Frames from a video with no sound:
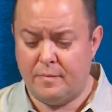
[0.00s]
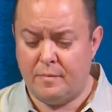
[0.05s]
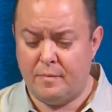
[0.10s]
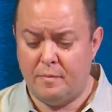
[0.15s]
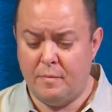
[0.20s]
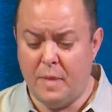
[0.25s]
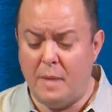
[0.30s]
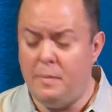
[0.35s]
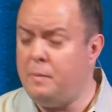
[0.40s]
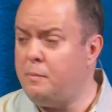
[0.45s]

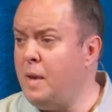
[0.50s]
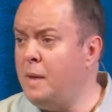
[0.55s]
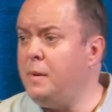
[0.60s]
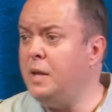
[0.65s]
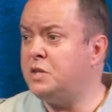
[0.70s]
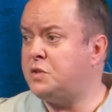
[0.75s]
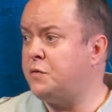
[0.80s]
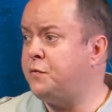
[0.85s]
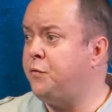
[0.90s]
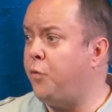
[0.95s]
Maybe
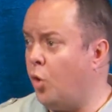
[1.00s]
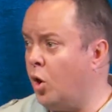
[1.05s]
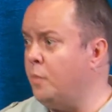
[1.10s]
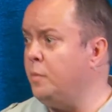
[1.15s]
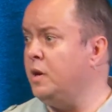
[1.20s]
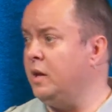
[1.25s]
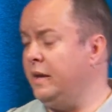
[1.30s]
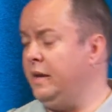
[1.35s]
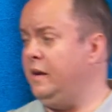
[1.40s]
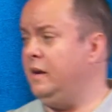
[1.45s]
it's
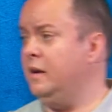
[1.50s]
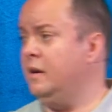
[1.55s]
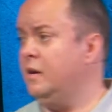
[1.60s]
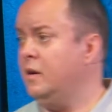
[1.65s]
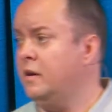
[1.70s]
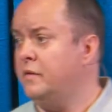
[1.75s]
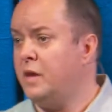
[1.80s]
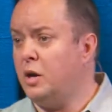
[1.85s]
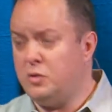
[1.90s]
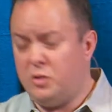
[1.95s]
formally.
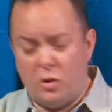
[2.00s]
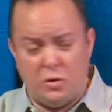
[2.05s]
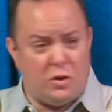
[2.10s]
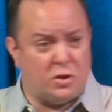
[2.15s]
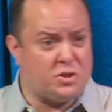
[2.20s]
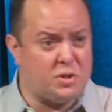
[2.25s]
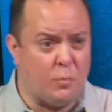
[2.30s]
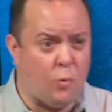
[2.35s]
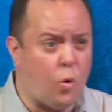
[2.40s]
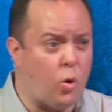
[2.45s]

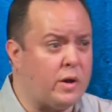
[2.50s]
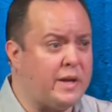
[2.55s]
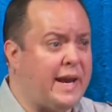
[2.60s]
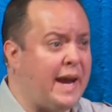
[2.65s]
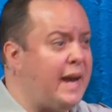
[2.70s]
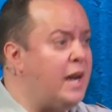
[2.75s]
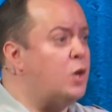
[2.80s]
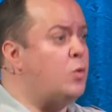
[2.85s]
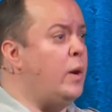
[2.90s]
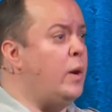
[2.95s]
There's some
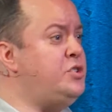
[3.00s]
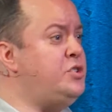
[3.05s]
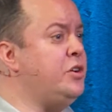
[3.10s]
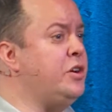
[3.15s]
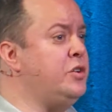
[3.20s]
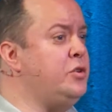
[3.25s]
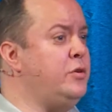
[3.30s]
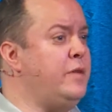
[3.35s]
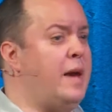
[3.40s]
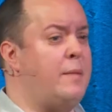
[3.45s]
organic you
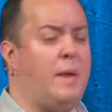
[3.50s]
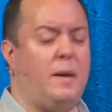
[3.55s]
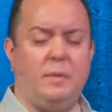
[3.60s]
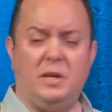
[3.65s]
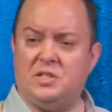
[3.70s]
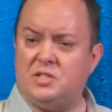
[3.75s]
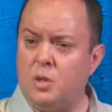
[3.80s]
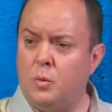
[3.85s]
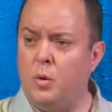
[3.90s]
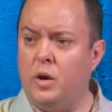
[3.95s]
can do that.
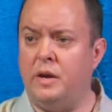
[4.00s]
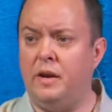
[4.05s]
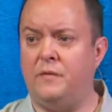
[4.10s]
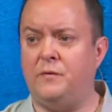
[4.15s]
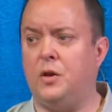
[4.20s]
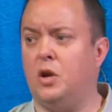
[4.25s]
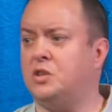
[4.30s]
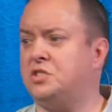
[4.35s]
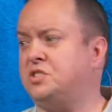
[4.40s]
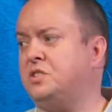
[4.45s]
Maybe someone,
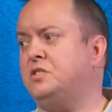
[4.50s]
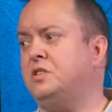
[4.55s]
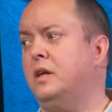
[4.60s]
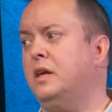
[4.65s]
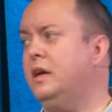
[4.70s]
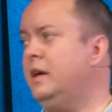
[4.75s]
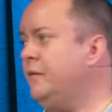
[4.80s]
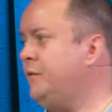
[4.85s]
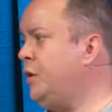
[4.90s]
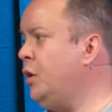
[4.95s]
if
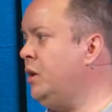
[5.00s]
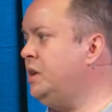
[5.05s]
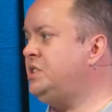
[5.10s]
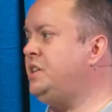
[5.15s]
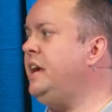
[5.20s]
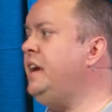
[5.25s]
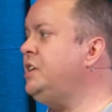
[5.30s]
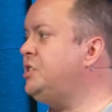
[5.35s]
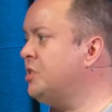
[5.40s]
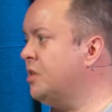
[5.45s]
you're a
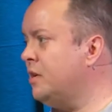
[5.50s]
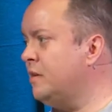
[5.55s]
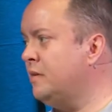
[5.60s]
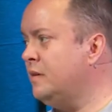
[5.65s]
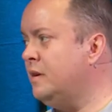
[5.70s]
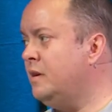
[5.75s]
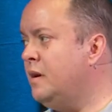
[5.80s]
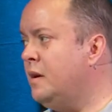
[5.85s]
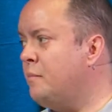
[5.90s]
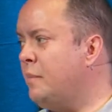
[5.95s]
teacher,
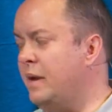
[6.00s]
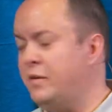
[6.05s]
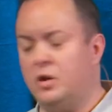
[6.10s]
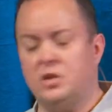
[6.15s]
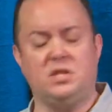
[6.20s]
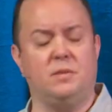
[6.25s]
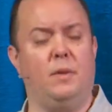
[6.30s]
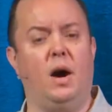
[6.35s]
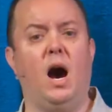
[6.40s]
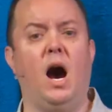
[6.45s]
man,
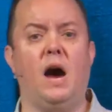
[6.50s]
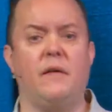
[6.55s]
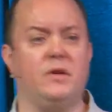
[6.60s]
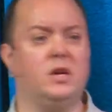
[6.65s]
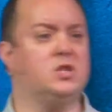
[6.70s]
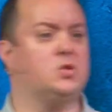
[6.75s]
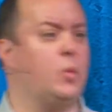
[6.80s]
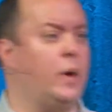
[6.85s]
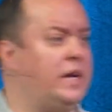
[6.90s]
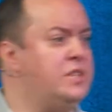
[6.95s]
there's some
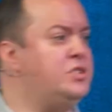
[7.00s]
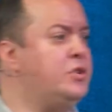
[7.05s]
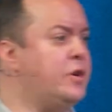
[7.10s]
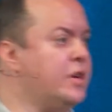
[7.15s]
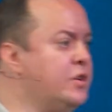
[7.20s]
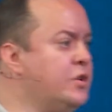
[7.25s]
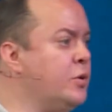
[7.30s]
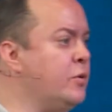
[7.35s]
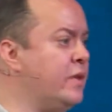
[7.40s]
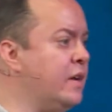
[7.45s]
obvious ways you
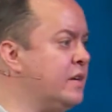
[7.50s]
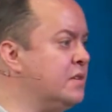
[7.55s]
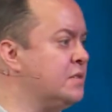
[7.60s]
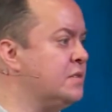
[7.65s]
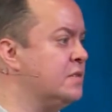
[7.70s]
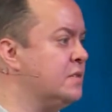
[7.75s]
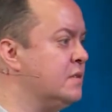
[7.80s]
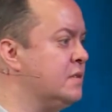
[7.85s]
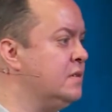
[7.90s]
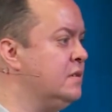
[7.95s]
can do
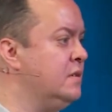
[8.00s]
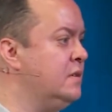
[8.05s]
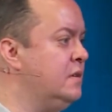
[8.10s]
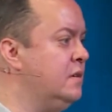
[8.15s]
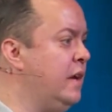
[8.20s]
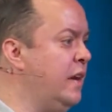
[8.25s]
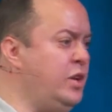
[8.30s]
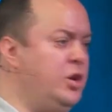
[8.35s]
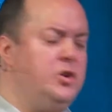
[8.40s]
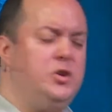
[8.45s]
this.
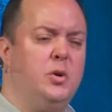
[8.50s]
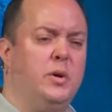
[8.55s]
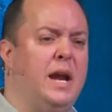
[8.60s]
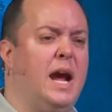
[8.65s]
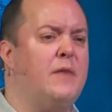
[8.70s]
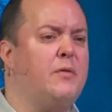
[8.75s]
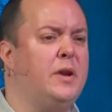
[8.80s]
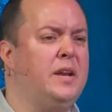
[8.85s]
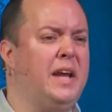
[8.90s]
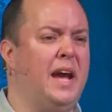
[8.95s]
And you do it
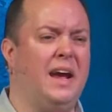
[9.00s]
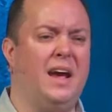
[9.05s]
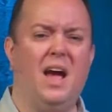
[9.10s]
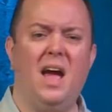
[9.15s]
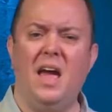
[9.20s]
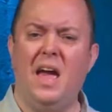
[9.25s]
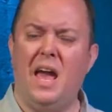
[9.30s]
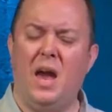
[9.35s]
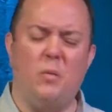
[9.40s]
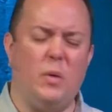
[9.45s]
every day.
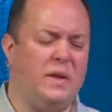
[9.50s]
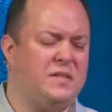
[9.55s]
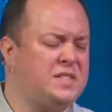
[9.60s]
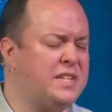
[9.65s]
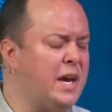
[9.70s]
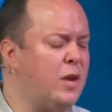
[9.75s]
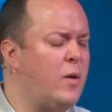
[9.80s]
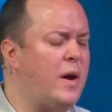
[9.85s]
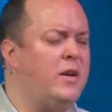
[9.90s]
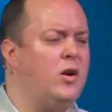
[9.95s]
And we
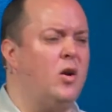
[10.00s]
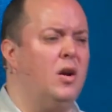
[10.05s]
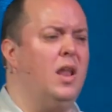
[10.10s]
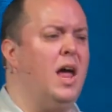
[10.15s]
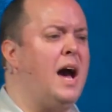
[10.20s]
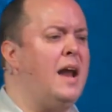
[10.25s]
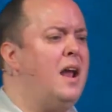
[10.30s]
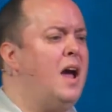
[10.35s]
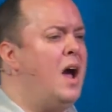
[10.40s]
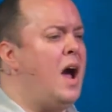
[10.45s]
say it around here a
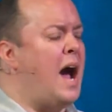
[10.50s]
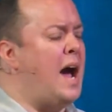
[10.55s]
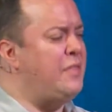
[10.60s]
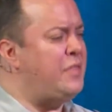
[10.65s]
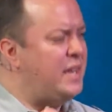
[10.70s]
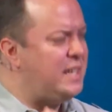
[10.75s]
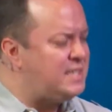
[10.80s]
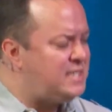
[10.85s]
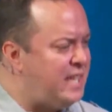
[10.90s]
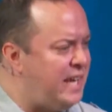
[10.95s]
lot. I
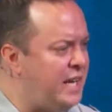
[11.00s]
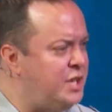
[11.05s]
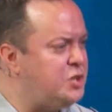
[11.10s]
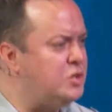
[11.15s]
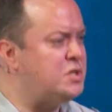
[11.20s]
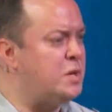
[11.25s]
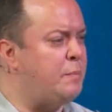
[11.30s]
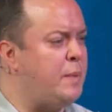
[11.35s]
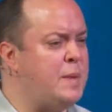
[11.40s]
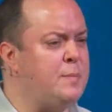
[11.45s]
think
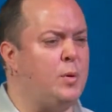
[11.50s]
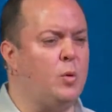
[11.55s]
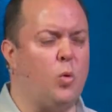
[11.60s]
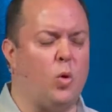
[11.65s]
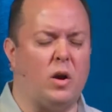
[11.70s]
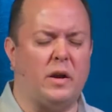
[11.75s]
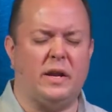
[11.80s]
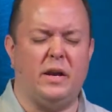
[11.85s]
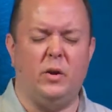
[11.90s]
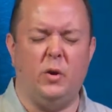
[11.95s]
teachers and people
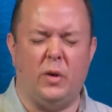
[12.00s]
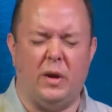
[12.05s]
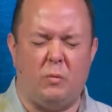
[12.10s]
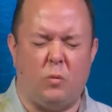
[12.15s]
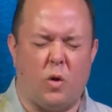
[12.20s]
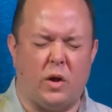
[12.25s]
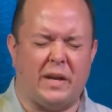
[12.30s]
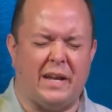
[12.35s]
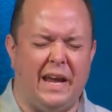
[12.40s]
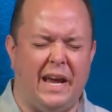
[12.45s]
who
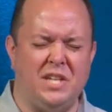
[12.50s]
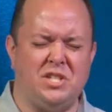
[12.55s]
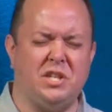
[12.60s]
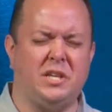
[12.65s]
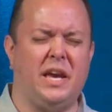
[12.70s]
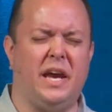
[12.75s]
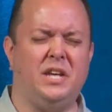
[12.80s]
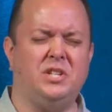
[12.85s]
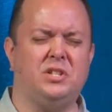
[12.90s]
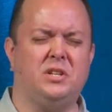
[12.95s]
work in
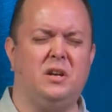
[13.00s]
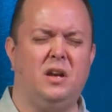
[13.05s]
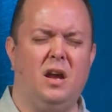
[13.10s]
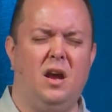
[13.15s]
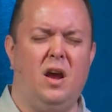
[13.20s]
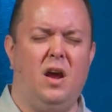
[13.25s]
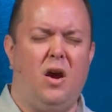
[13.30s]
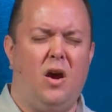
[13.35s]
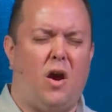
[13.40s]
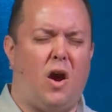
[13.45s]
education
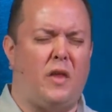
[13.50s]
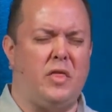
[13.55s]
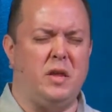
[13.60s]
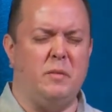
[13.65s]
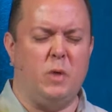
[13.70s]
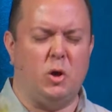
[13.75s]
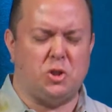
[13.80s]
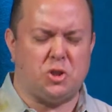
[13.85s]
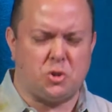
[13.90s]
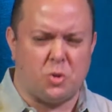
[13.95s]
are the
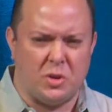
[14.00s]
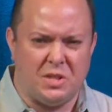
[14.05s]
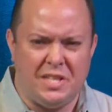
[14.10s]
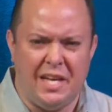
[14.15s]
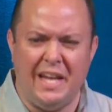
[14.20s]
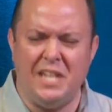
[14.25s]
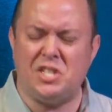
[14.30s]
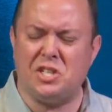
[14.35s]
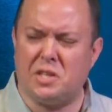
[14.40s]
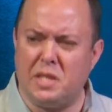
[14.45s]
most
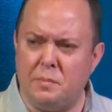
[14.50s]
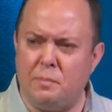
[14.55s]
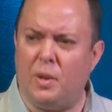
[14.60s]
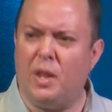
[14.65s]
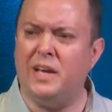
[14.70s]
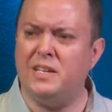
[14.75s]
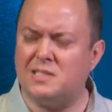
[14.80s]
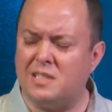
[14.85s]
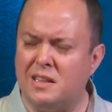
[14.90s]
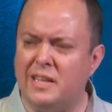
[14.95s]
strategically
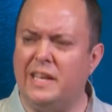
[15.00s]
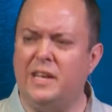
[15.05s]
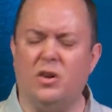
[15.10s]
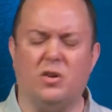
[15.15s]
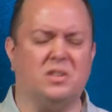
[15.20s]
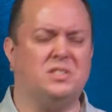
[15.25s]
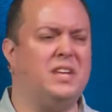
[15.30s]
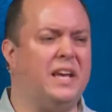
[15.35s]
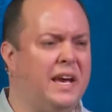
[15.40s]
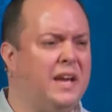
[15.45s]
placed
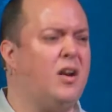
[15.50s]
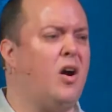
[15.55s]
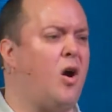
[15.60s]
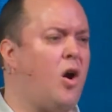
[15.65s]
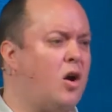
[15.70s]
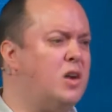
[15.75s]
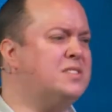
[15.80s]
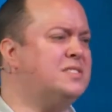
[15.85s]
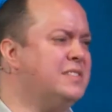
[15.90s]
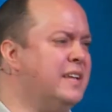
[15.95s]
leaders in
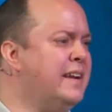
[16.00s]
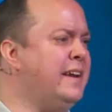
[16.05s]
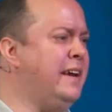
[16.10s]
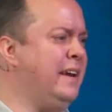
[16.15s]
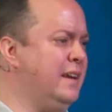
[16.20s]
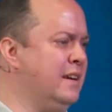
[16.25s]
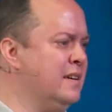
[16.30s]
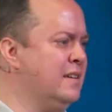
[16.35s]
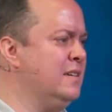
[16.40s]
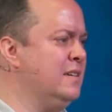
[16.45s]
our city.